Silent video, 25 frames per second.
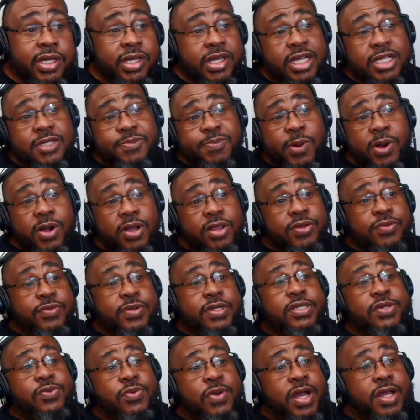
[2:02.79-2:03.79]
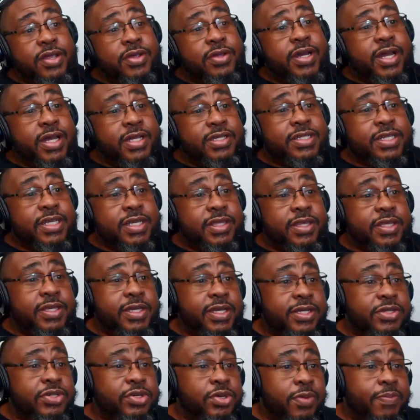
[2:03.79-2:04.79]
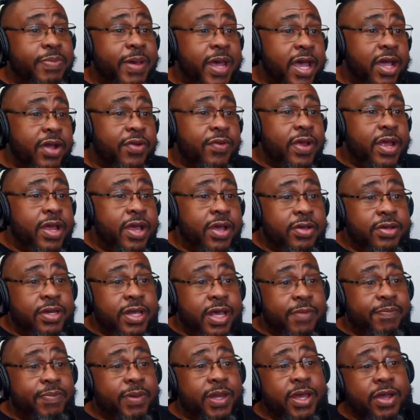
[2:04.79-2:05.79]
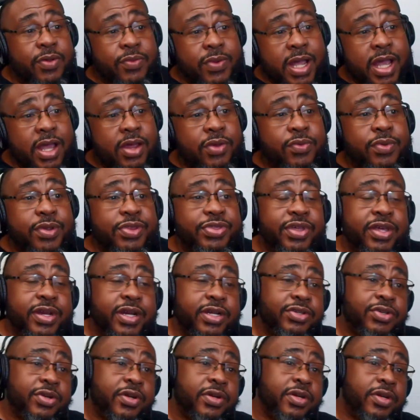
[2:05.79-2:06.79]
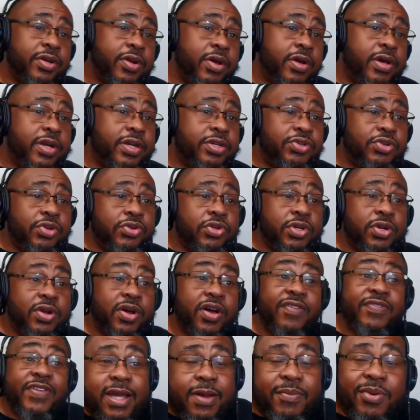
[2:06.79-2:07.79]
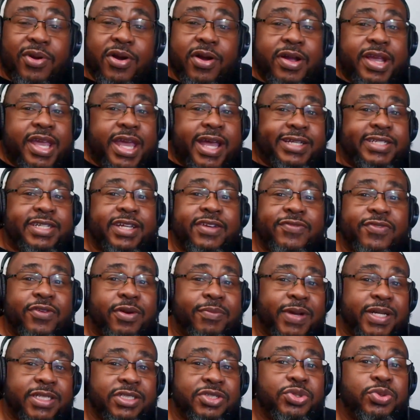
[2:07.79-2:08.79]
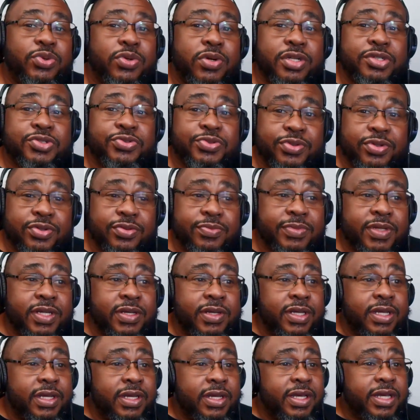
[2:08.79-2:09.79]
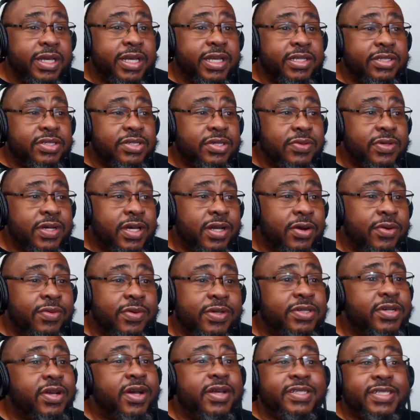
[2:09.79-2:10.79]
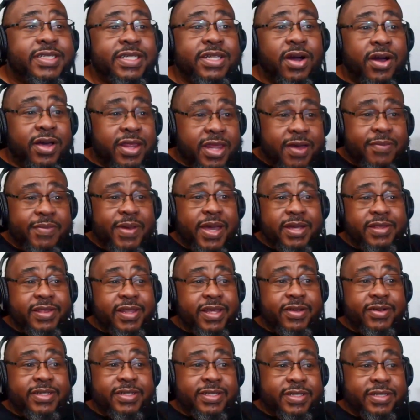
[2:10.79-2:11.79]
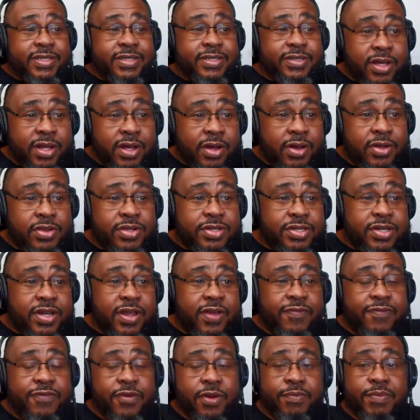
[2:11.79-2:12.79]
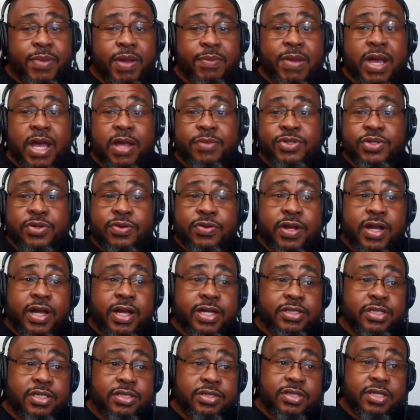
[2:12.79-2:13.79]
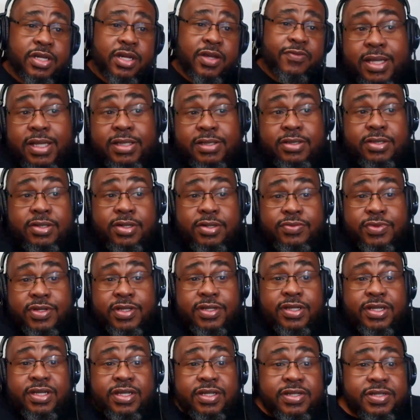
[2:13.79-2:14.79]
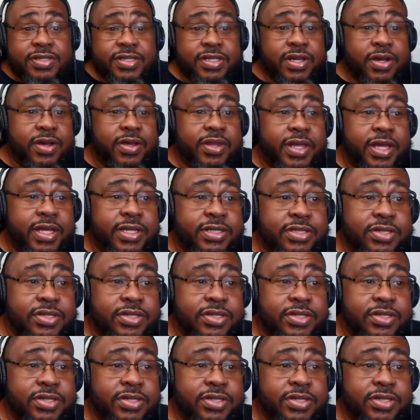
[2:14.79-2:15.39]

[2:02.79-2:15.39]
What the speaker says: That's part of the reason why you're not seeing the digital background. I play around with it. I turn it on. I turn it off. I'm broadcasting from my storage room. And so I don't want y'all to see all that back there. This is all the stuff from my mom's garage and stuff. You don't really need to see all that.